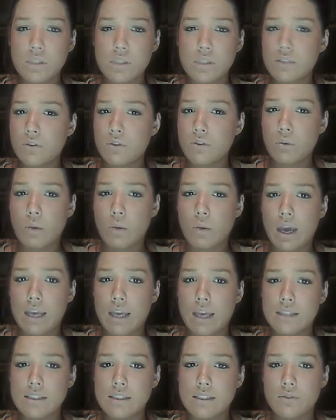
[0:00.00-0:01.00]
different
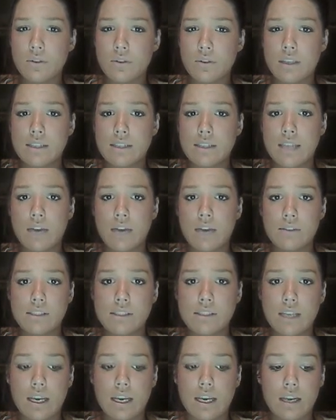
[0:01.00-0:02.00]
ways, different things they
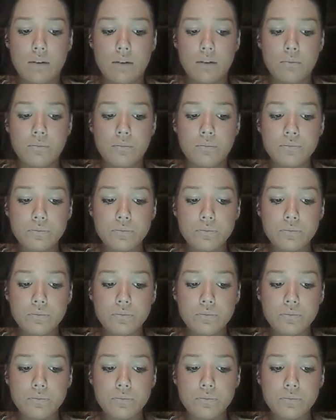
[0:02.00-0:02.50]
haven't seen